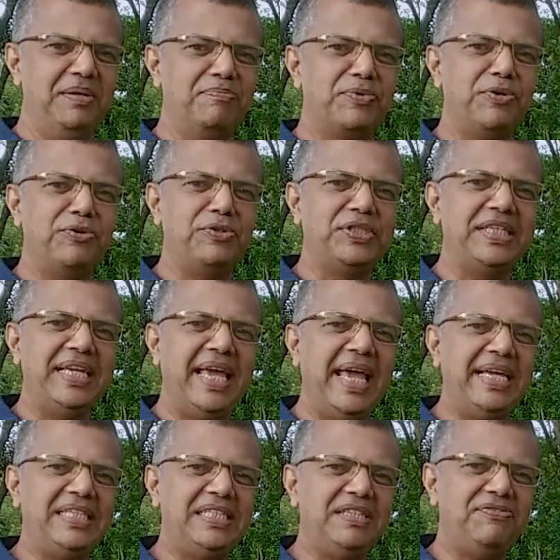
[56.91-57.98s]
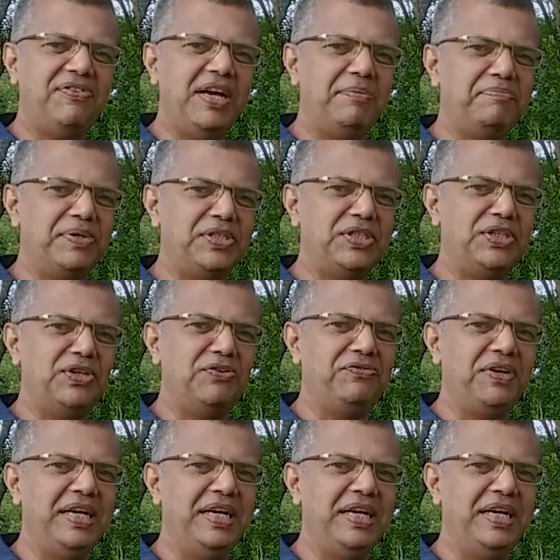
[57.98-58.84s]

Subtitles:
producing 85% of